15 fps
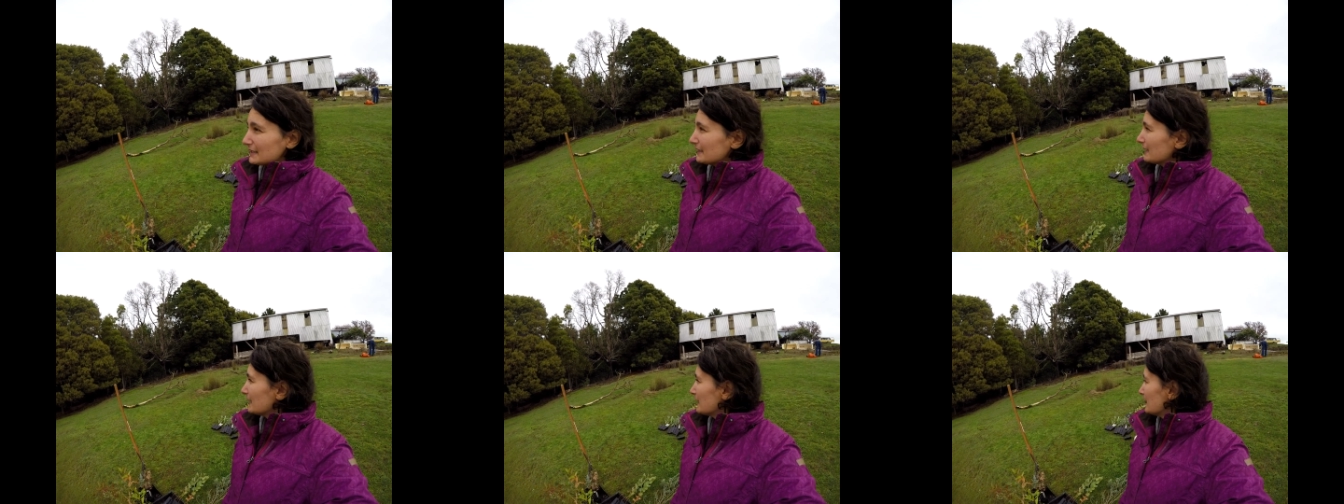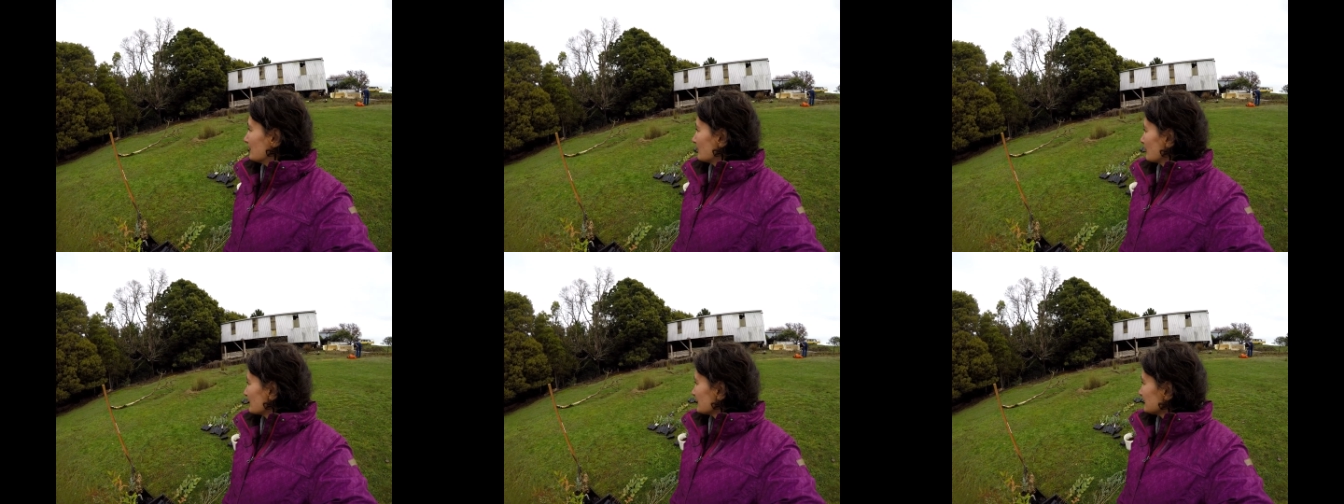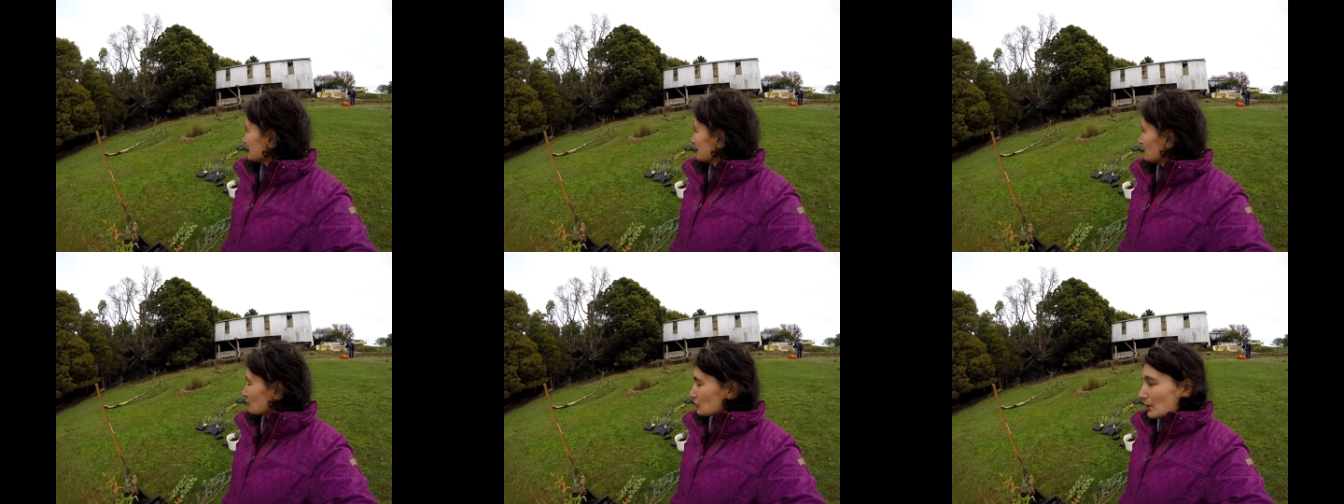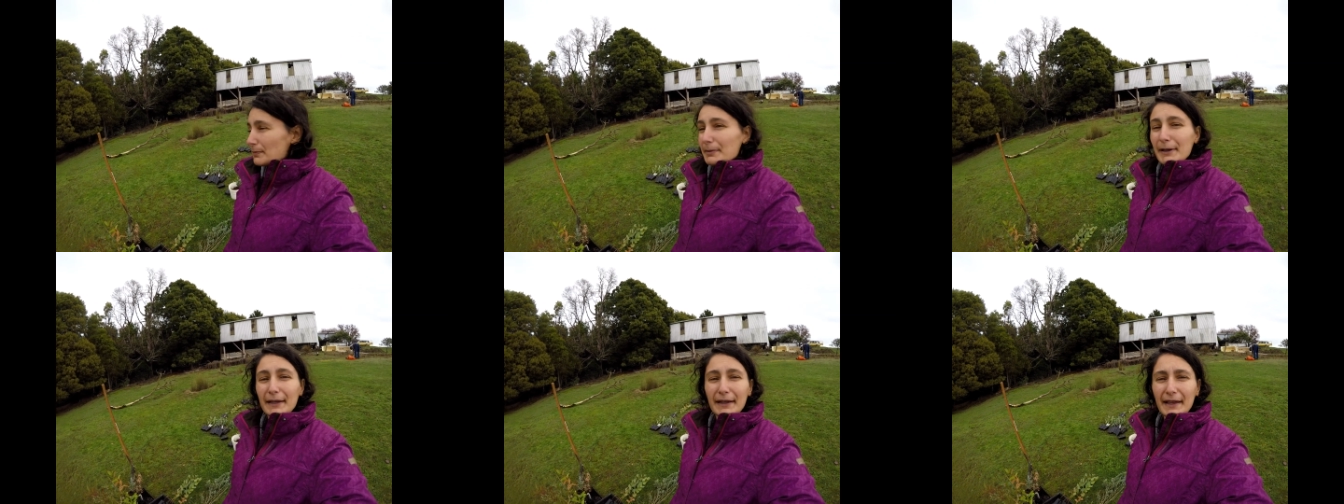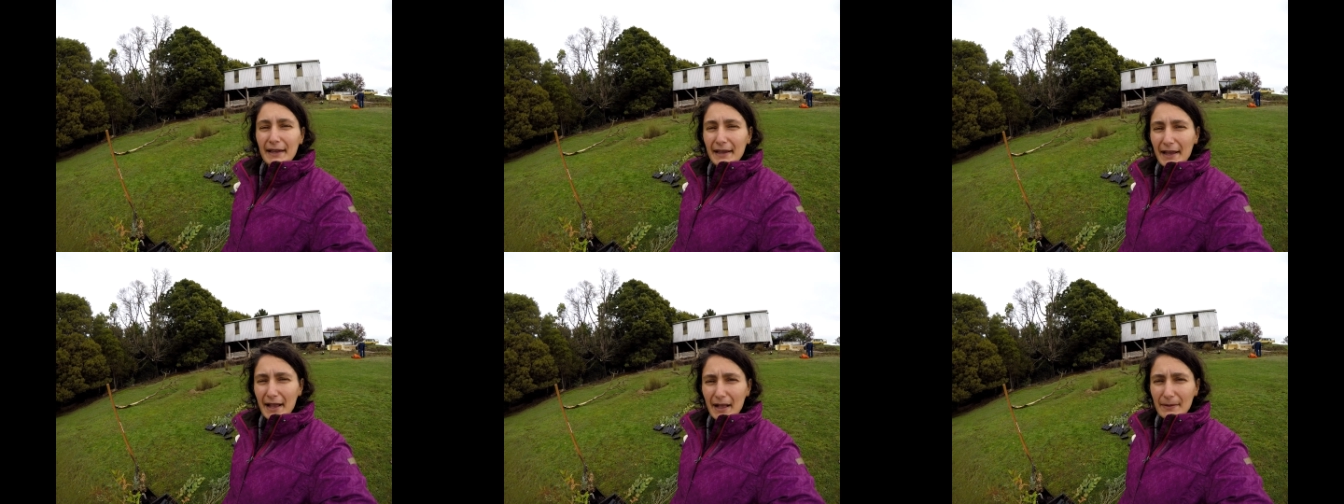But we just need to drop it
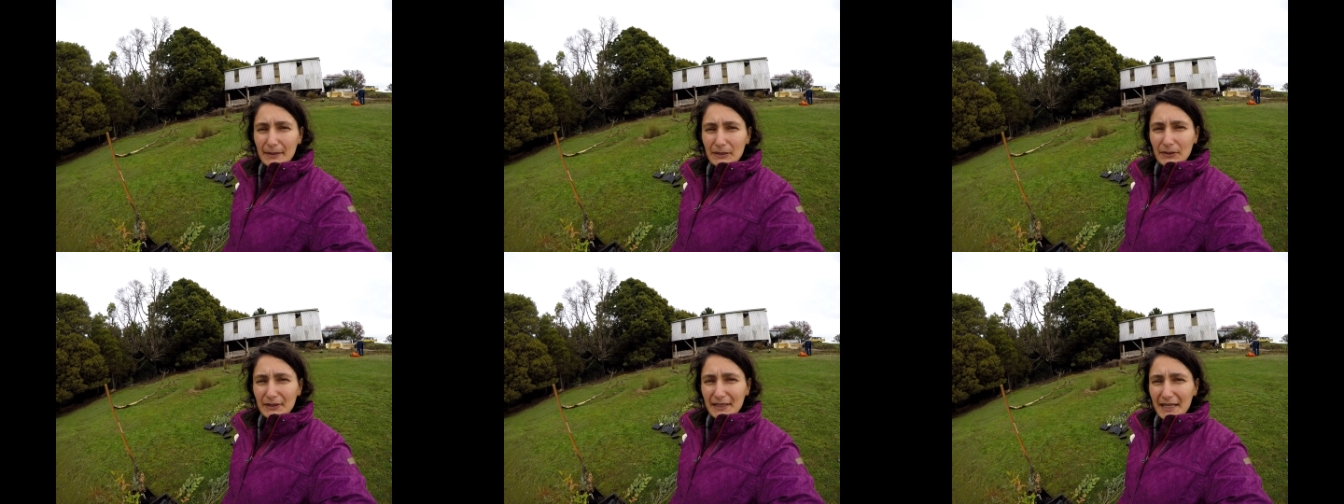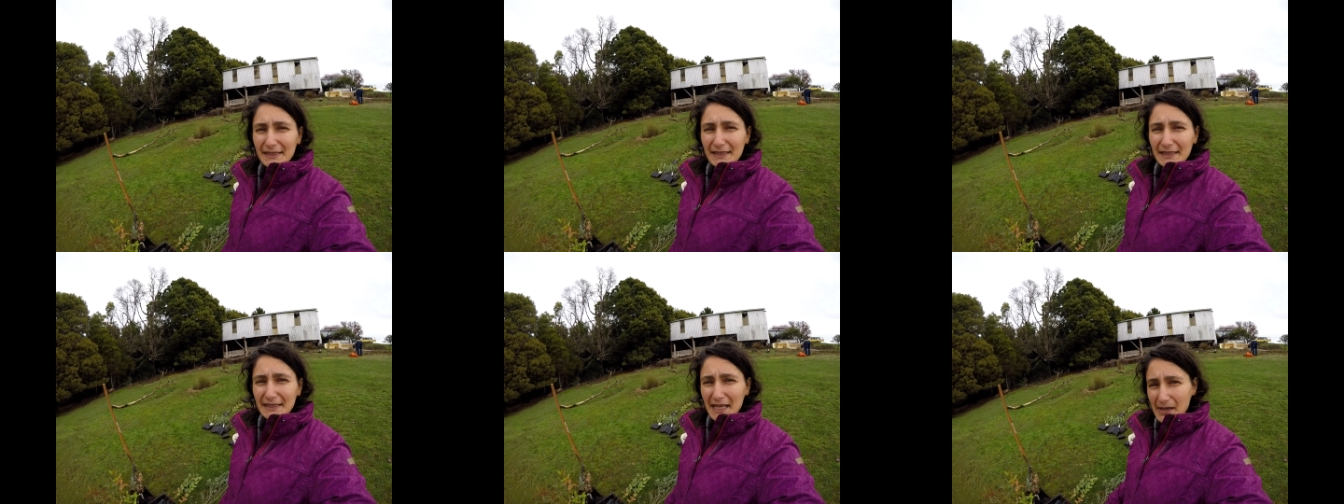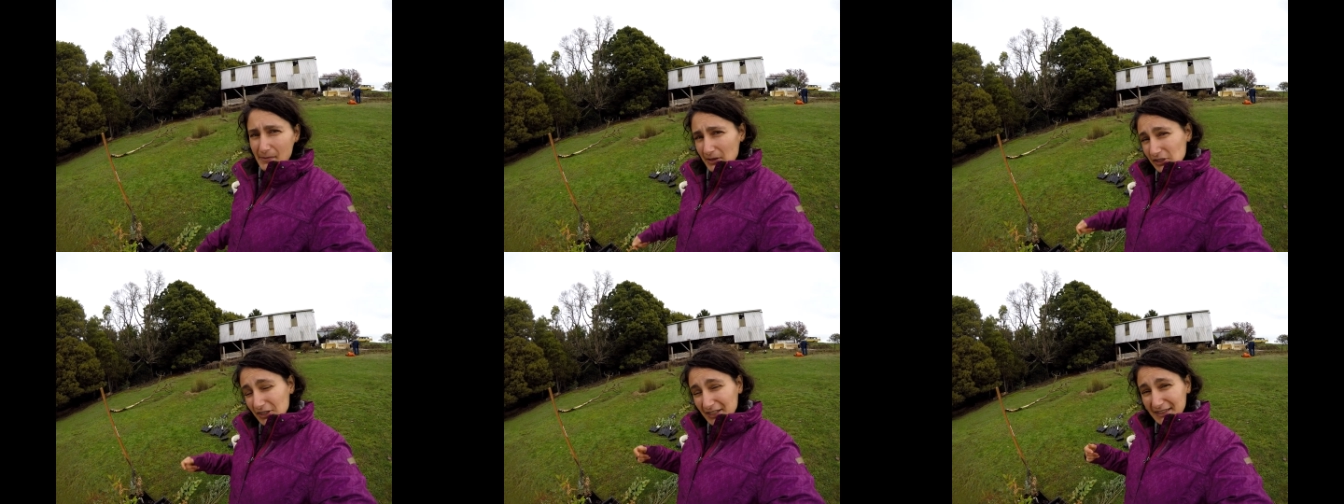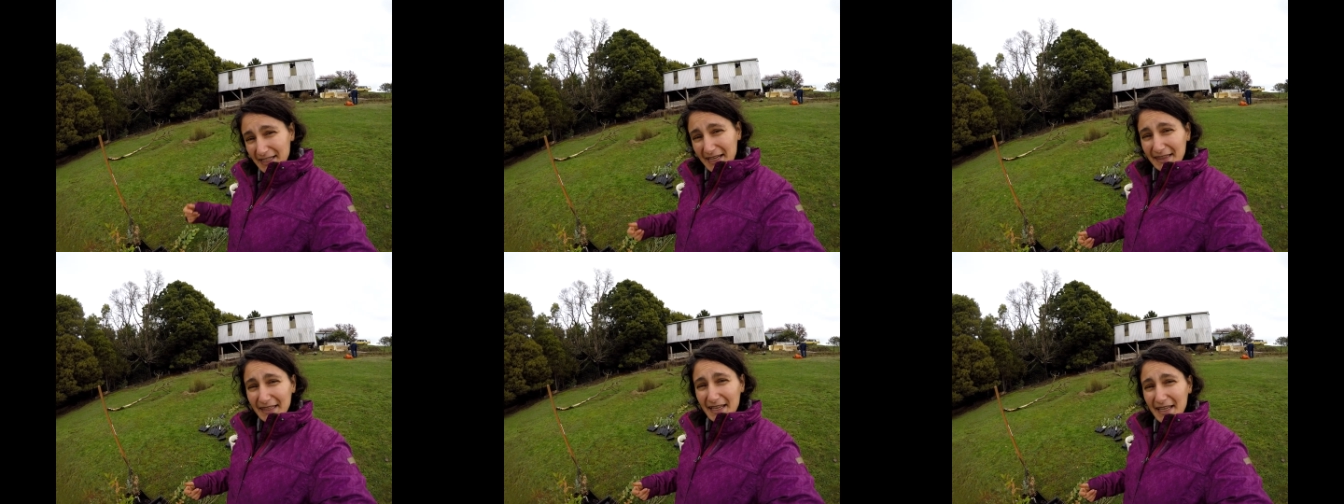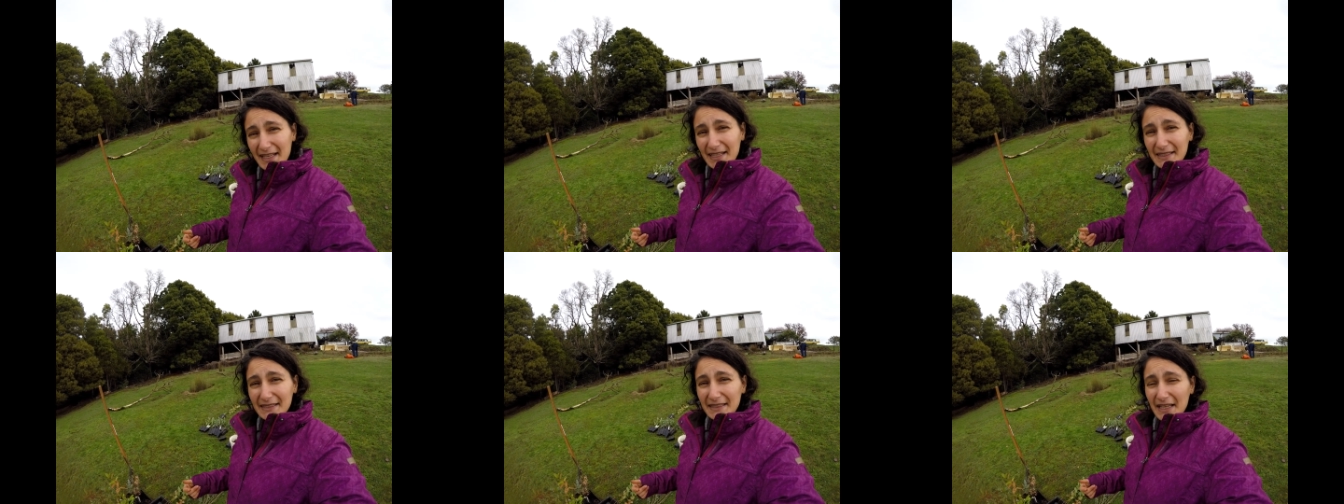so it doesn't damage the
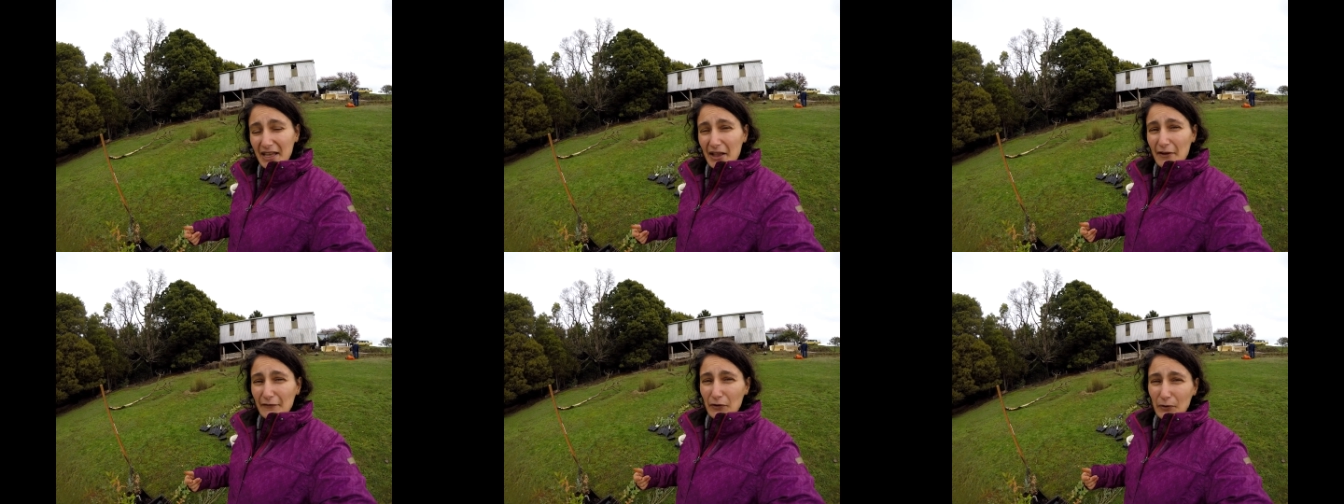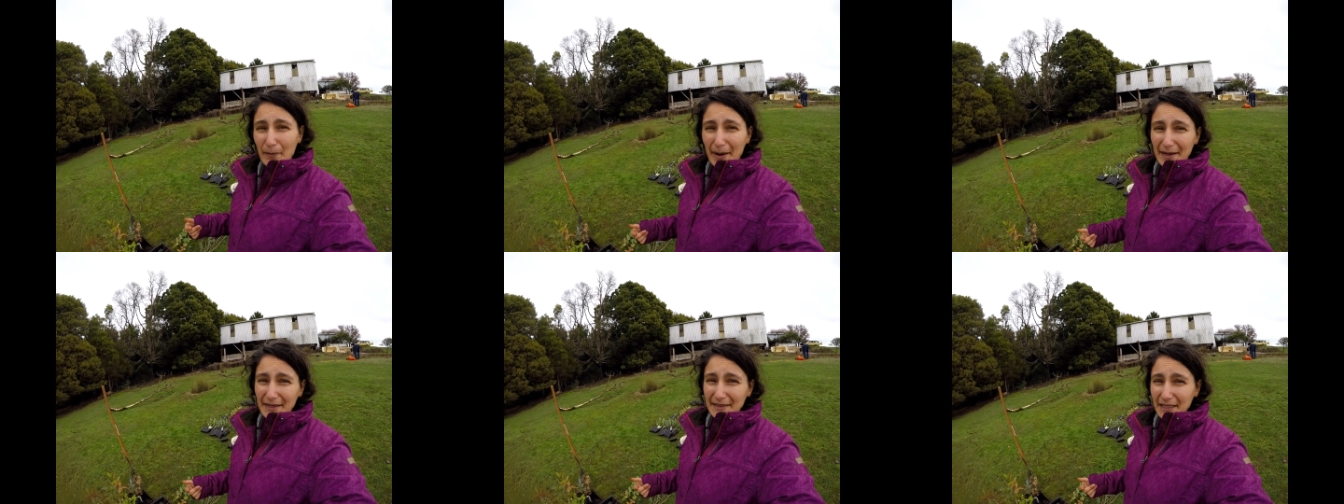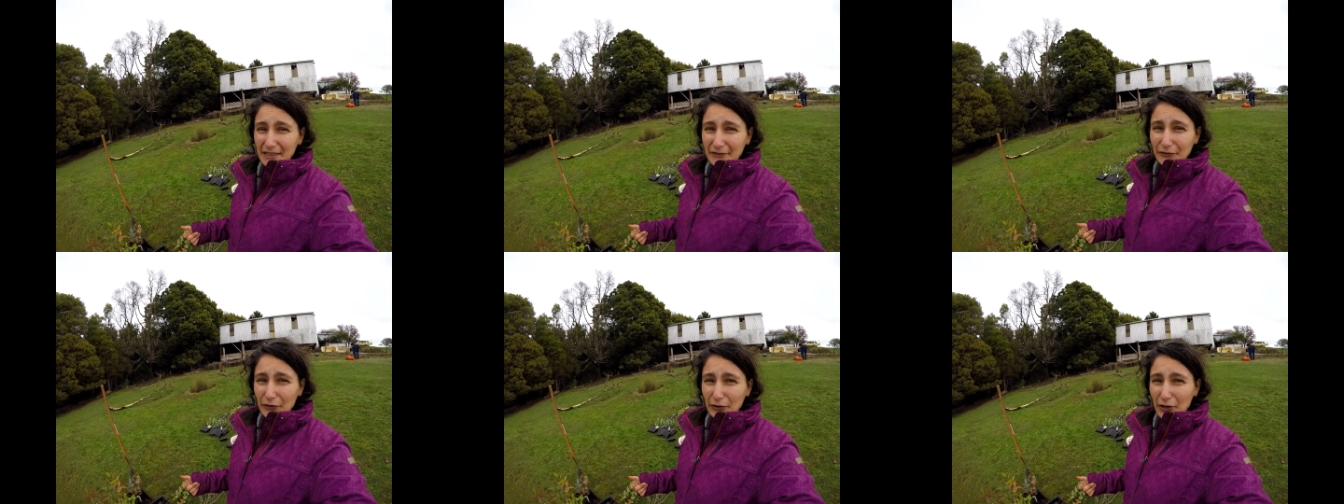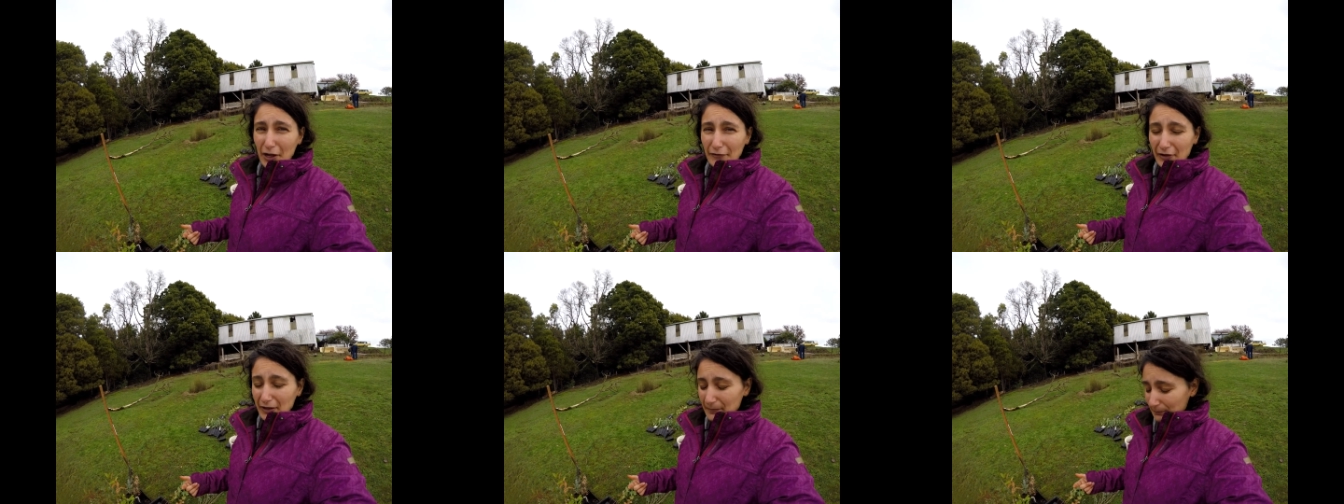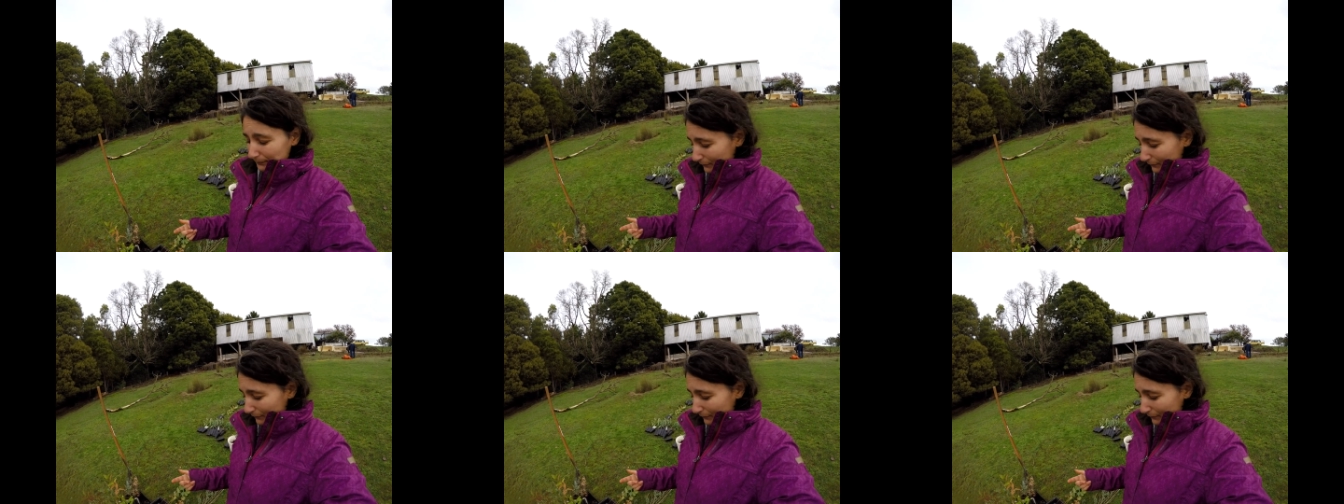seedlings for when it does fall over.